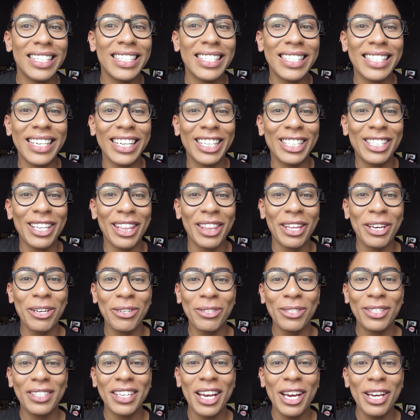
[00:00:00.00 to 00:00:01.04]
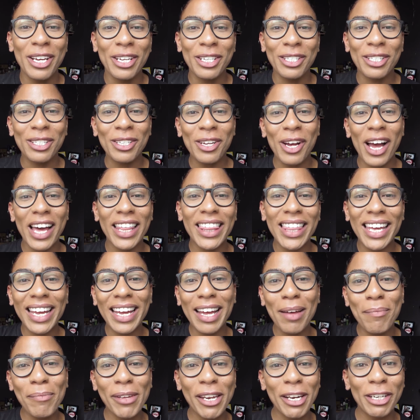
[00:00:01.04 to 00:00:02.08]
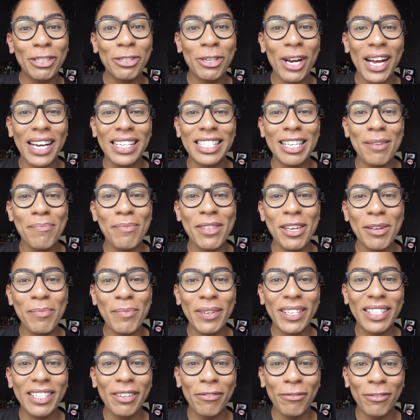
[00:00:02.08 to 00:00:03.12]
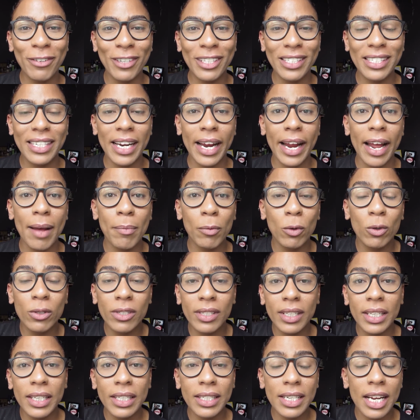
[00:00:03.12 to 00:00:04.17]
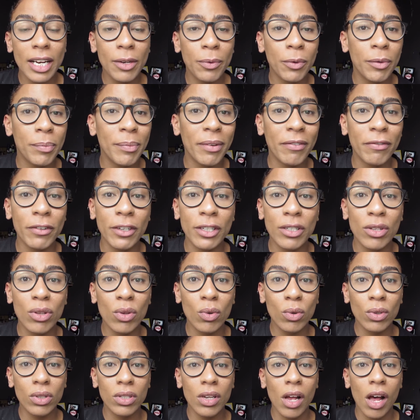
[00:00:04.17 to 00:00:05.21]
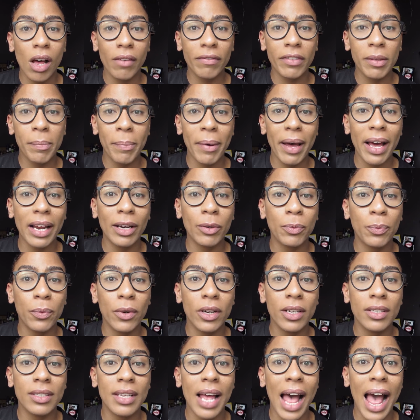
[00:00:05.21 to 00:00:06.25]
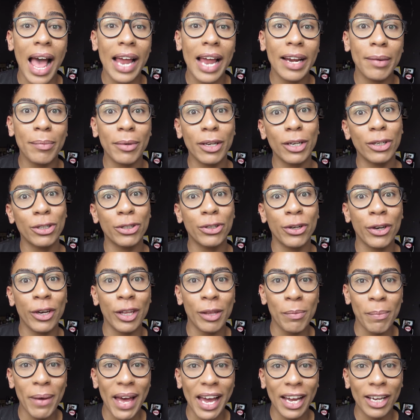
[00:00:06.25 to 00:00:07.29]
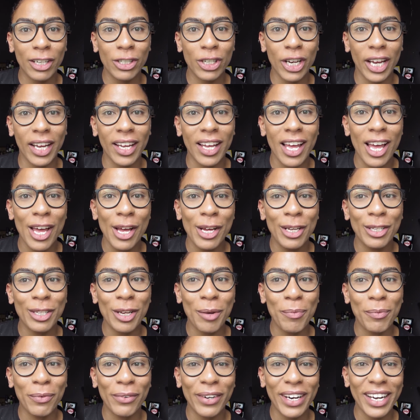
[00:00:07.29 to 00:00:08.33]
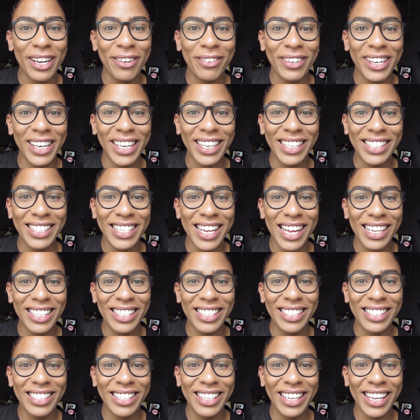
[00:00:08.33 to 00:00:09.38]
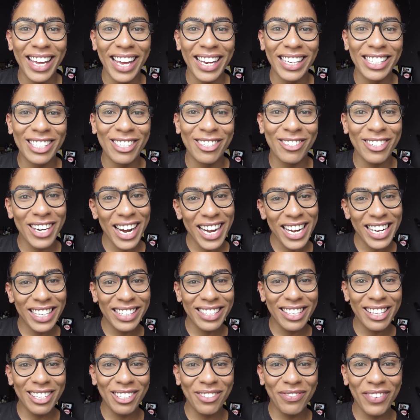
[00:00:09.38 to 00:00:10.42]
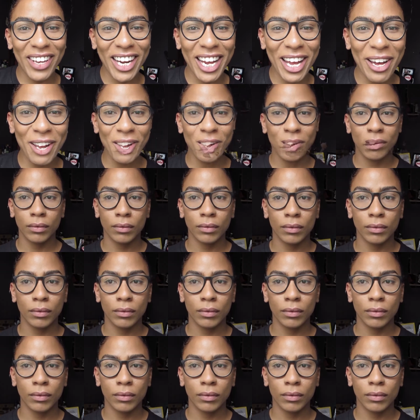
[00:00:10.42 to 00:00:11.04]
to stick to those. So I think I'm going to try something a bit different today. I'm also going to tell you what my first thoughts of the palette was, and I'm going to show you the packaging. So I'm really excited to get straight into this video.